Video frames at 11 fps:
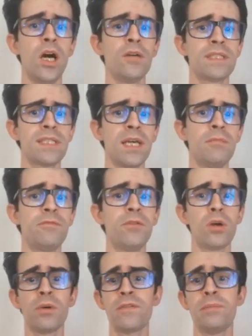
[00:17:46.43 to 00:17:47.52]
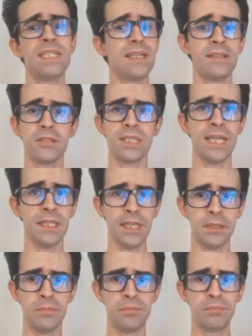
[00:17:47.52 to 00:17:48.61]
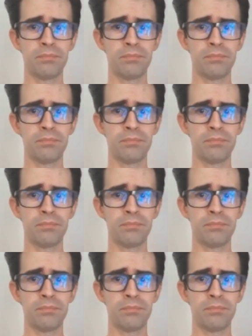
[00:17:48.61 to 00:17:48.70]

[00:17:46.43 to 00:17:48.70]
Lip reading: of some form of misunderstanding.